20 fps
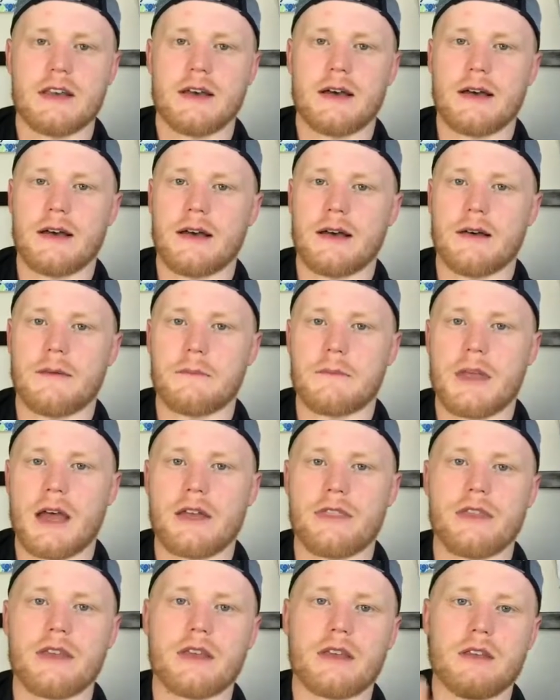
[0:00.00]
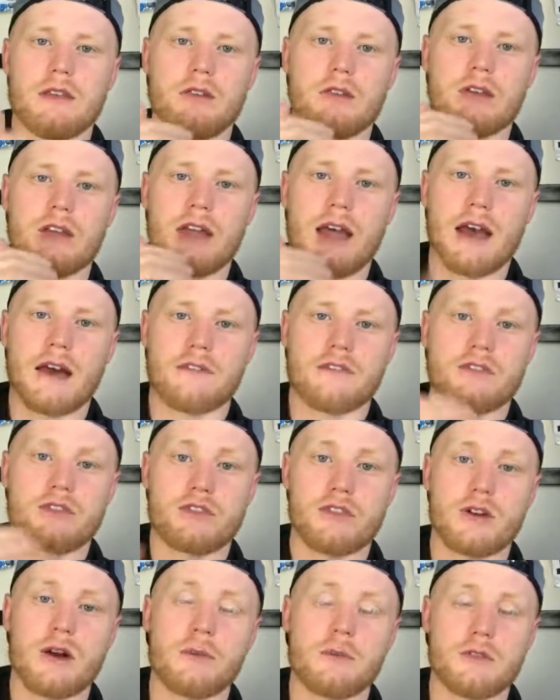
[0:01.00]
I think you can have
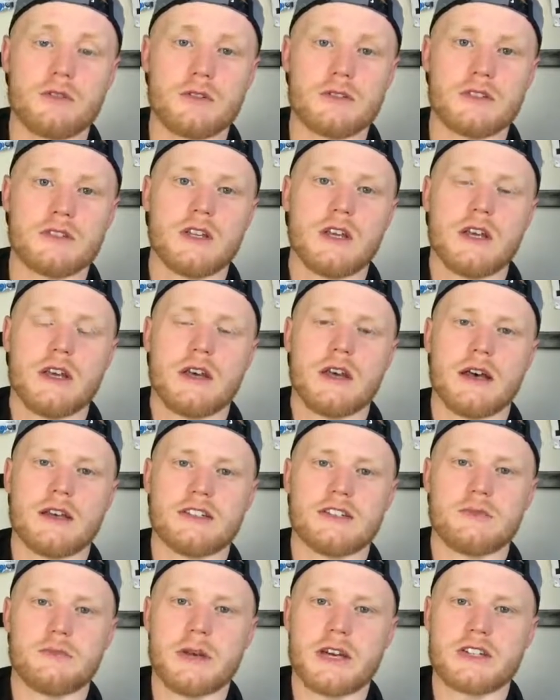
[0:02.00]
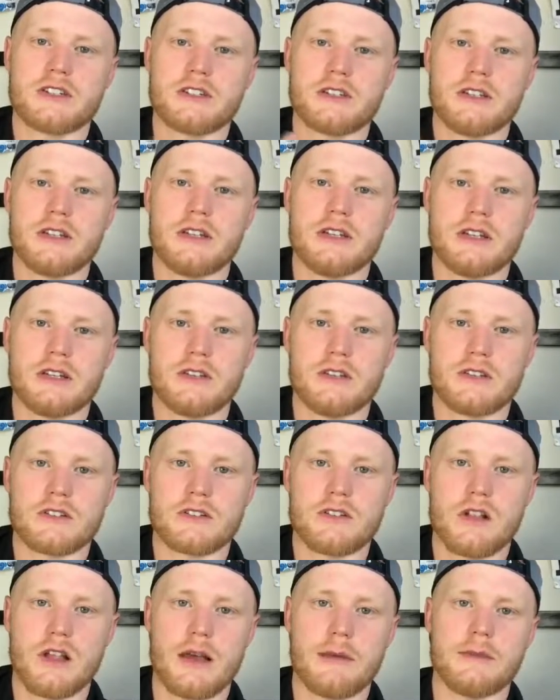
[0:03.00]
troubles, especially in those
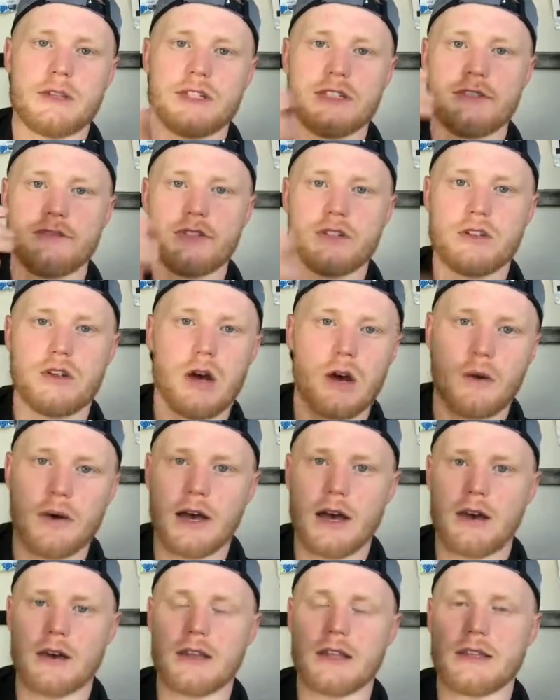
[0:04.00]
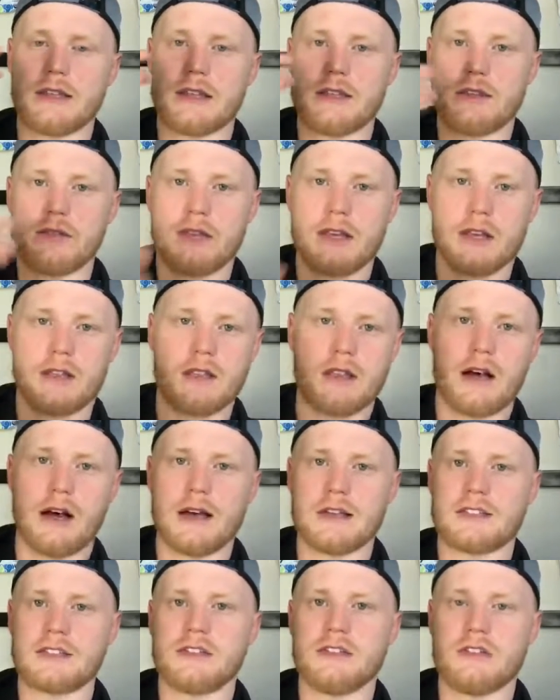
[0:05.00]
climates, if you go out and then you get
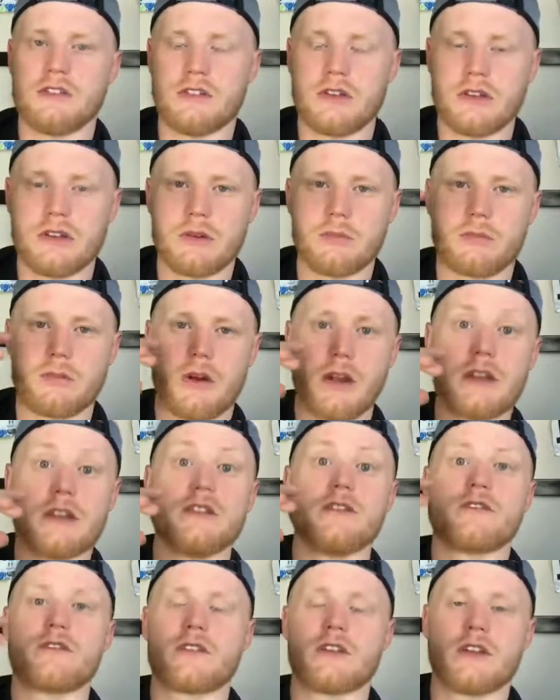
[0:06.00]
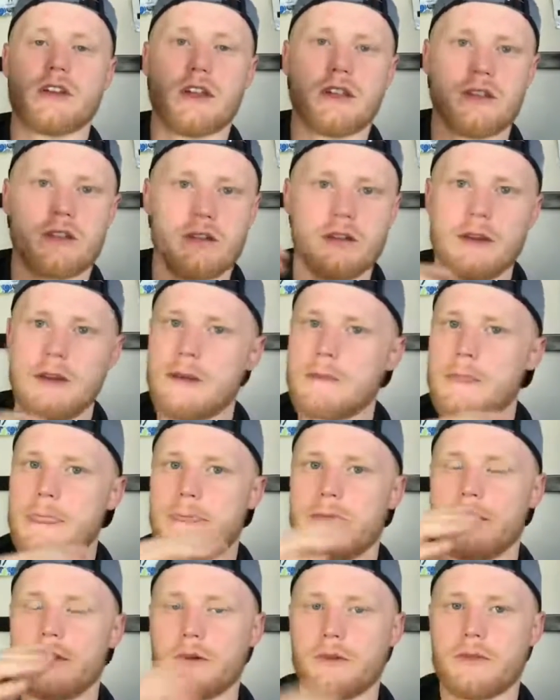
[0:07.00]
lost and you end up running for another,
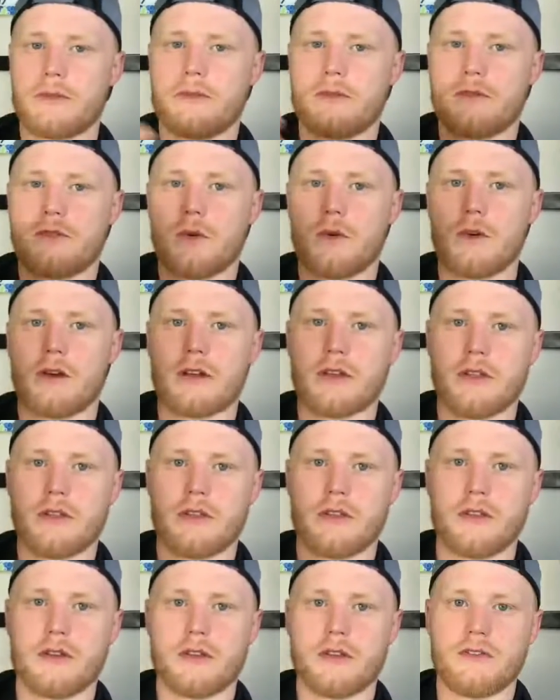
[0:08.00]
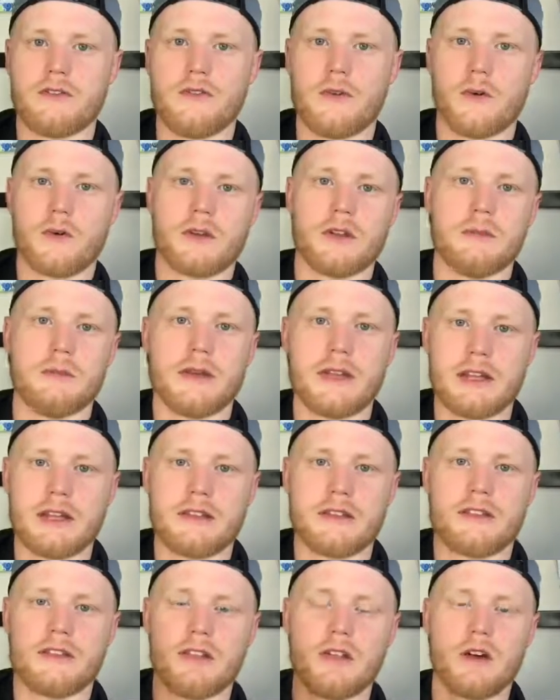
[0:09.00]
you know, 20, 30, 40
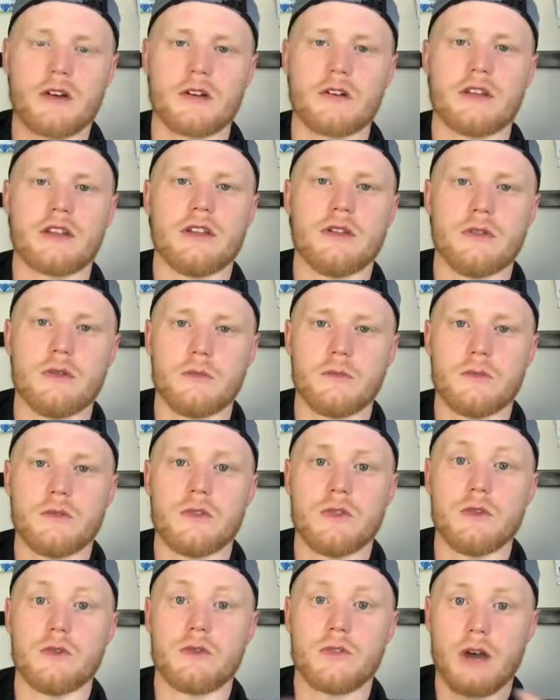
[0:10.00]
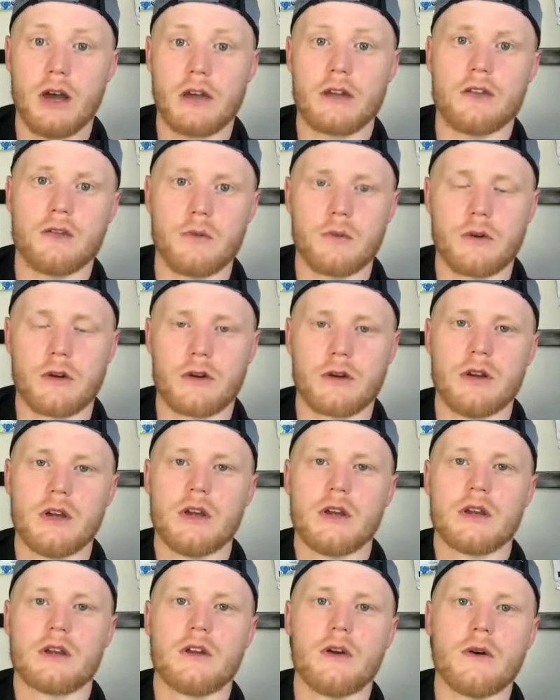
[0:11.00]
minutes longer than you thought you were
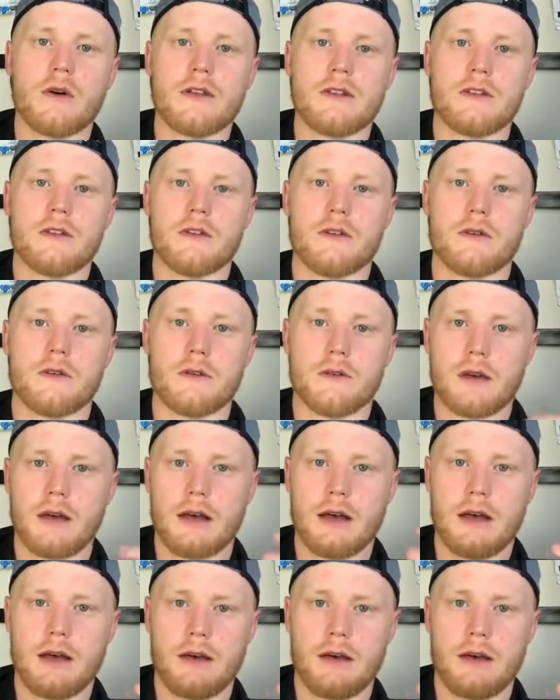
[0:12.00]
going to.